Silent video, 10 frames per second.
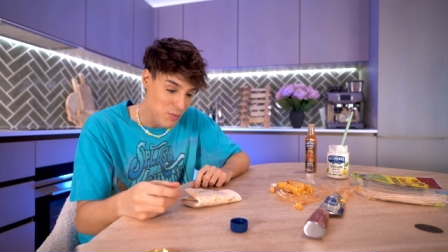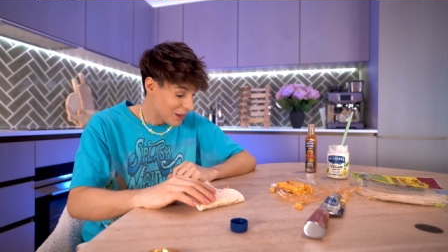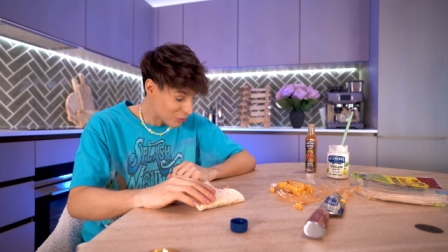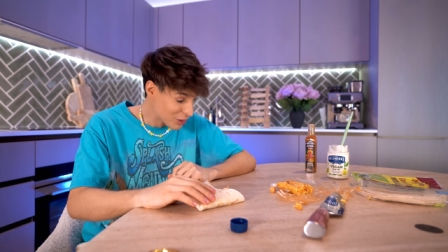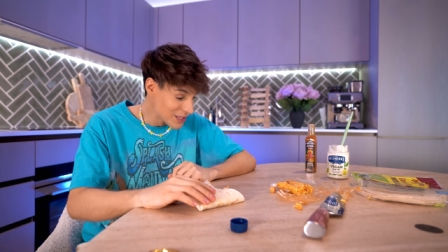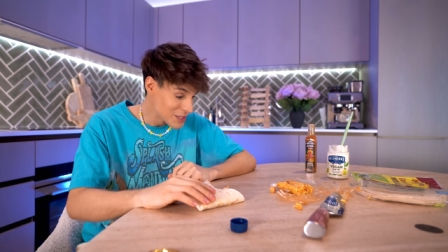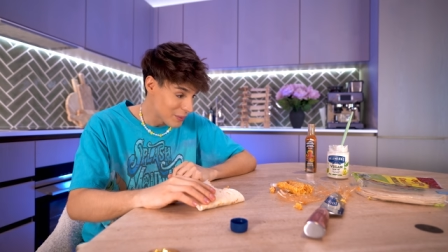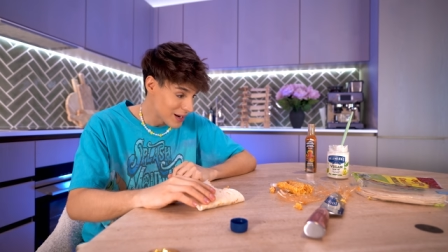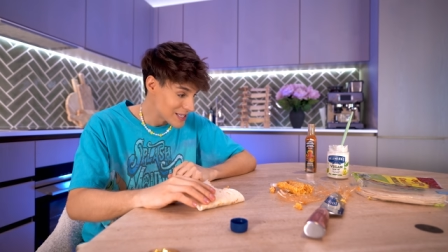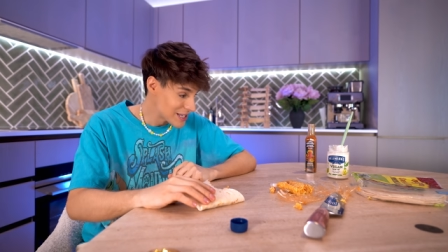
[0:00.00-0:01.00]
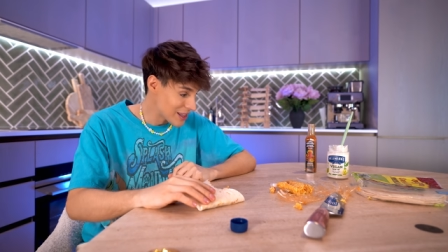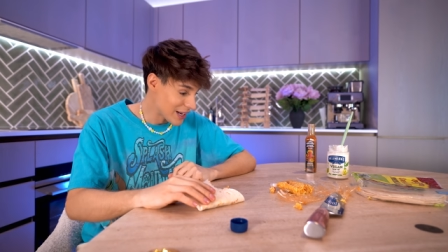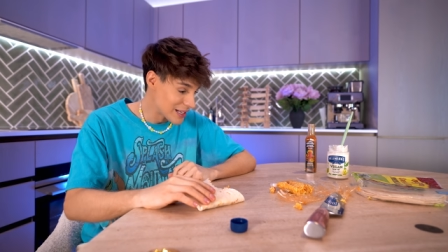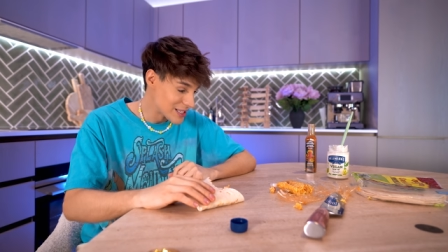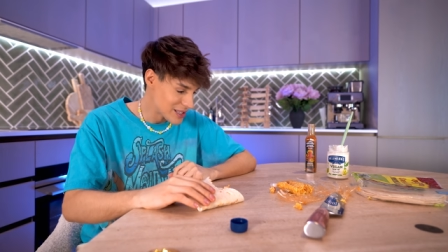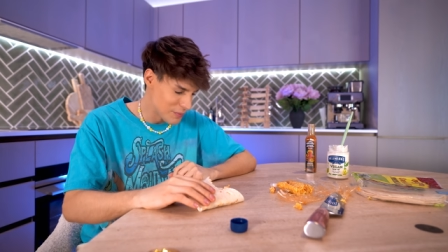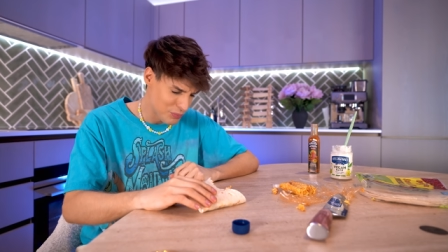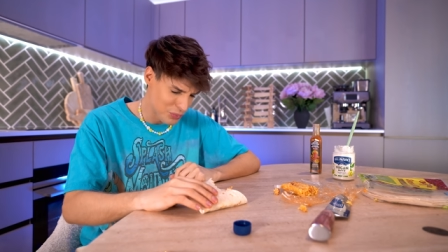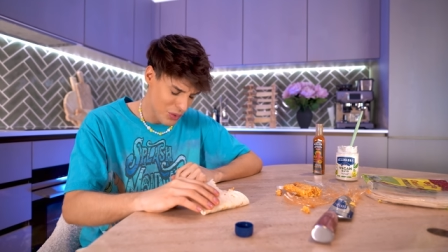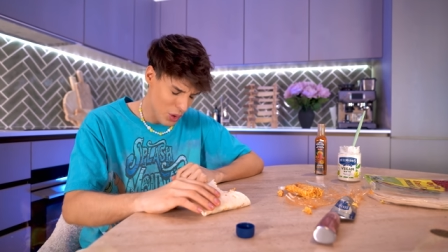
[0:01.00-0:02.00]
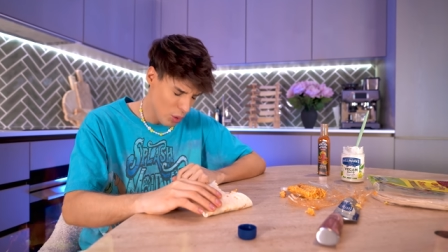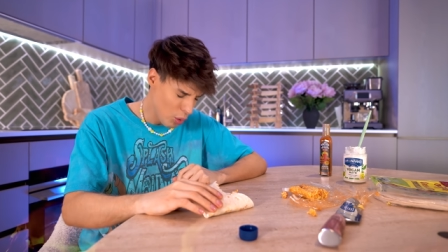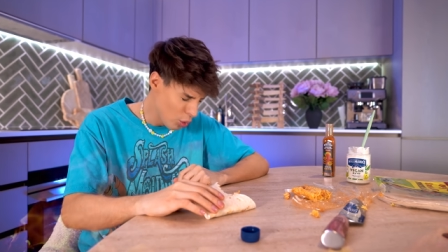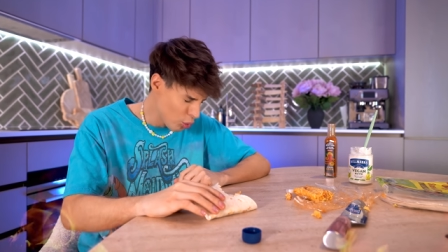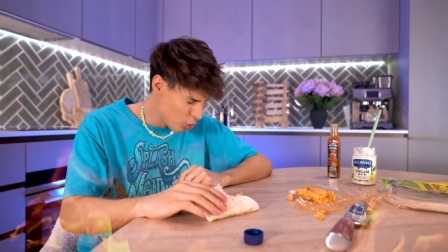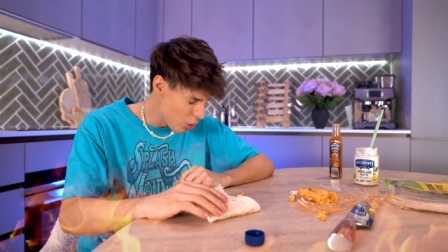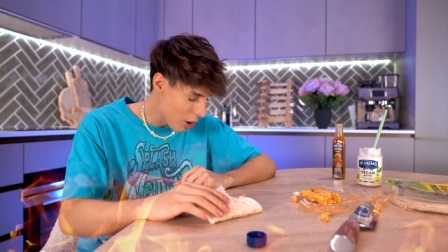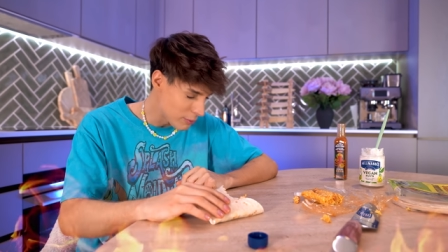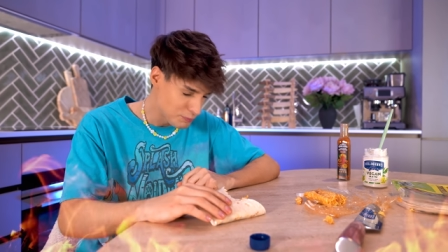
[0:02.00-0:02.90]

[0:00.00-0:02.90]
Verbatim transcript: Really spicy. I think it's... Oh!